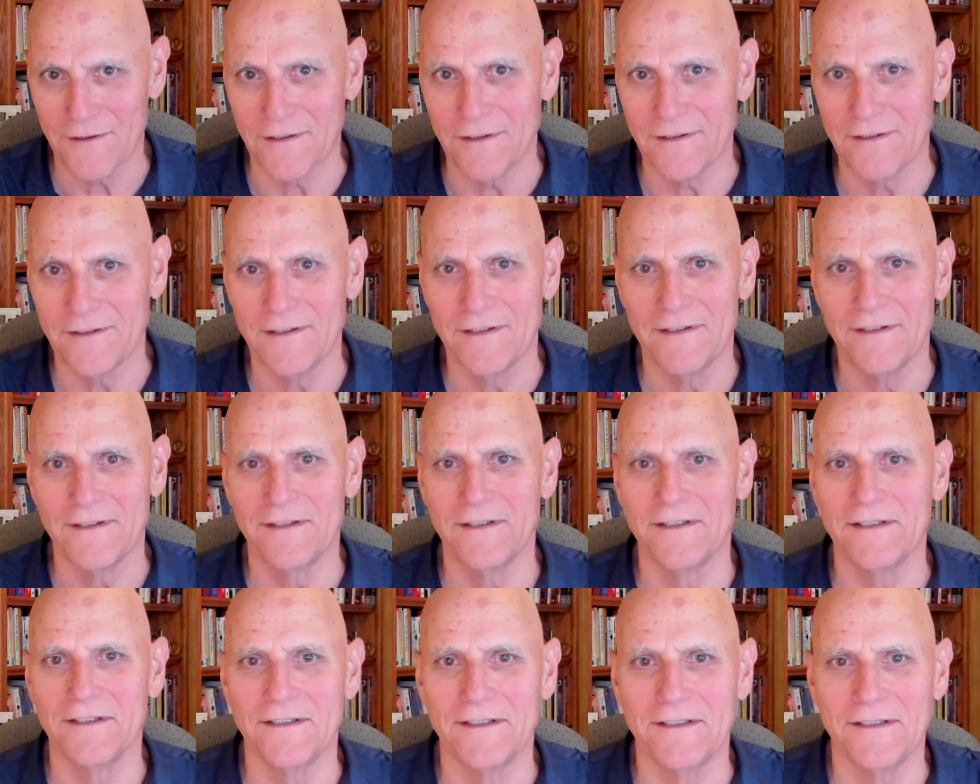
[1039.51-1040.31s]

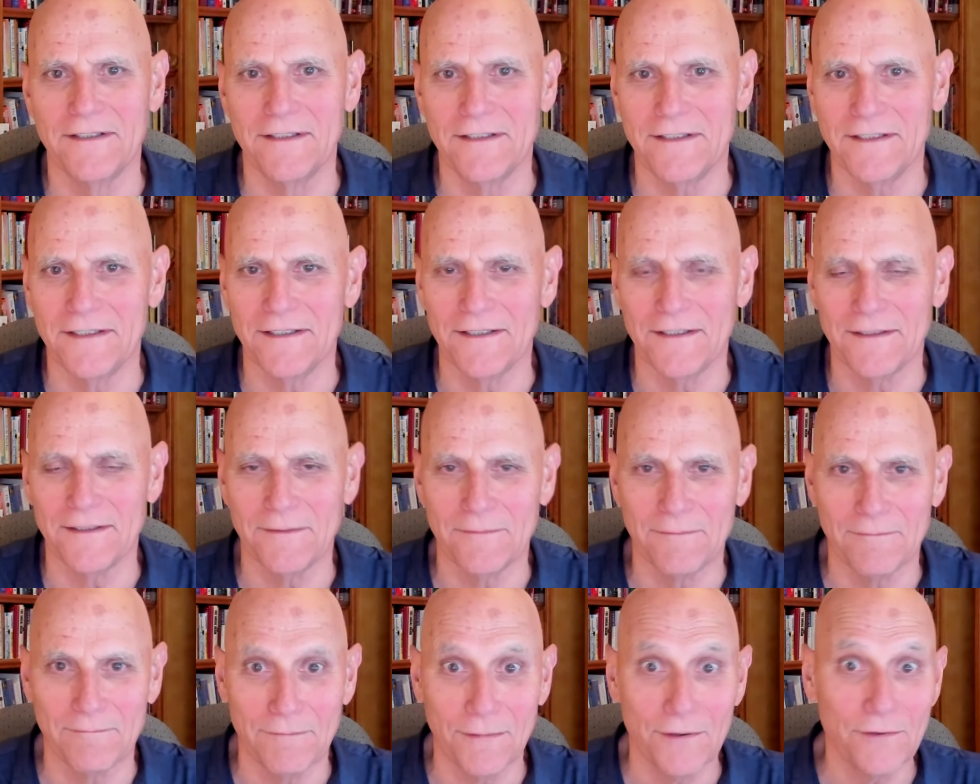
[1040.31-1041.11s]

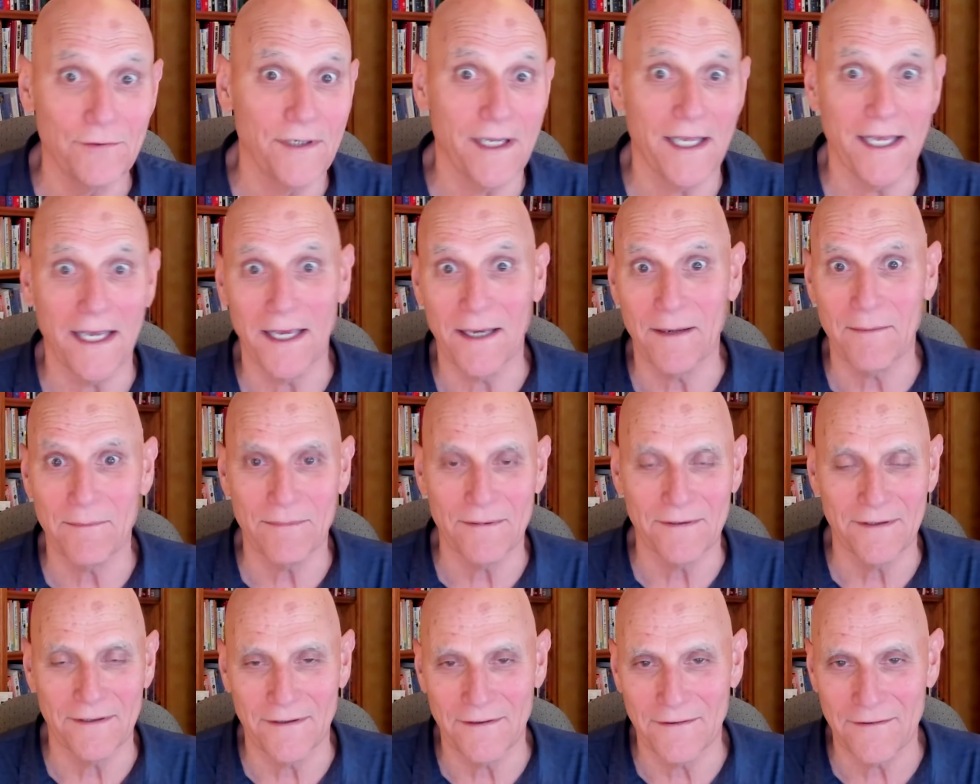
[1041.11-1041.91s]
and Boot Camp
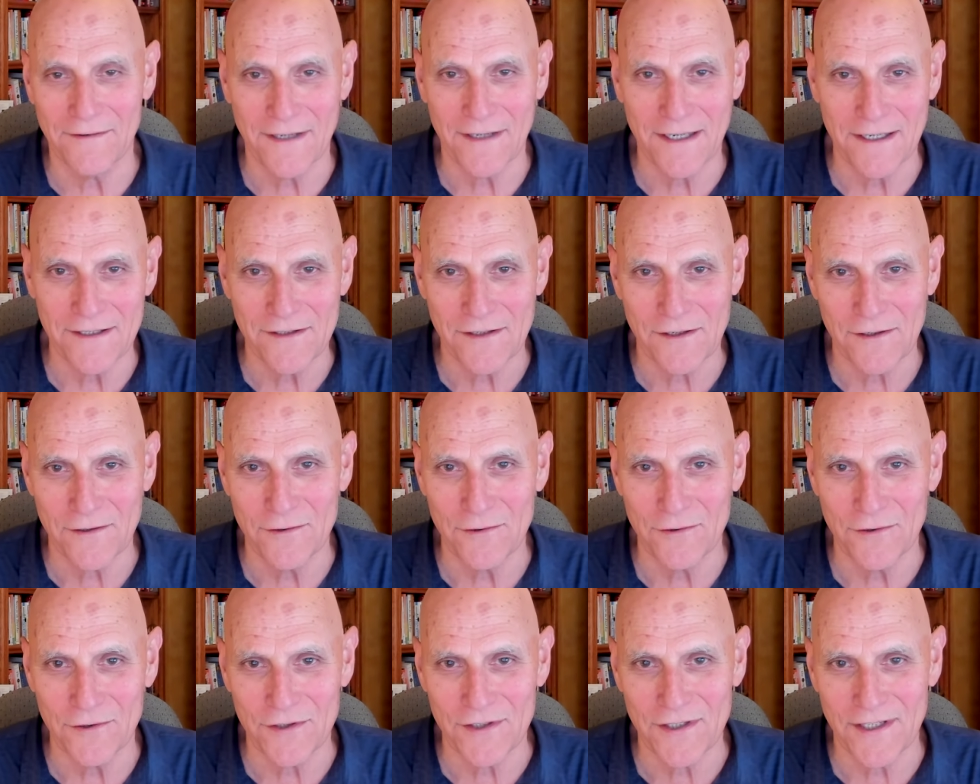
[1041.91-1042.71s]
and all kinds of
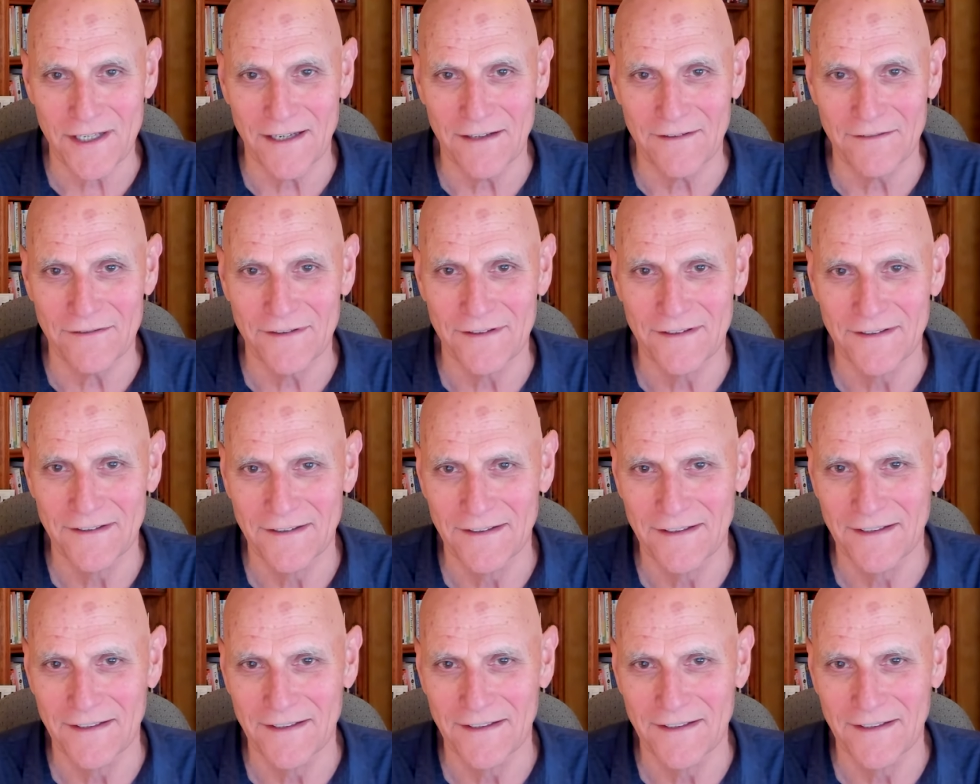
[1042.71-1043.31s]
cool stuff